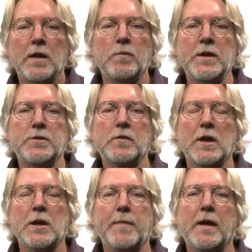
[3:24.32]
We're
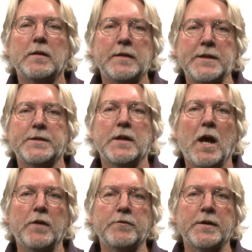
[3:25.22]
talking about less than
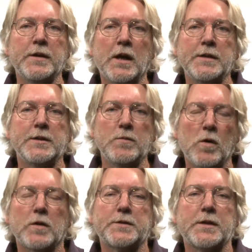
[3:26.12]
190
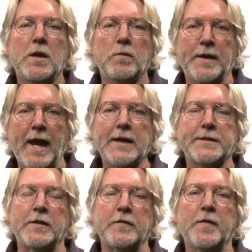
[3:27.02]
watts when
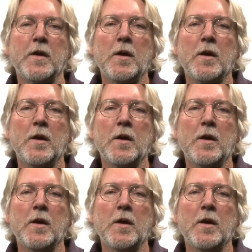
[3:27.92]
active,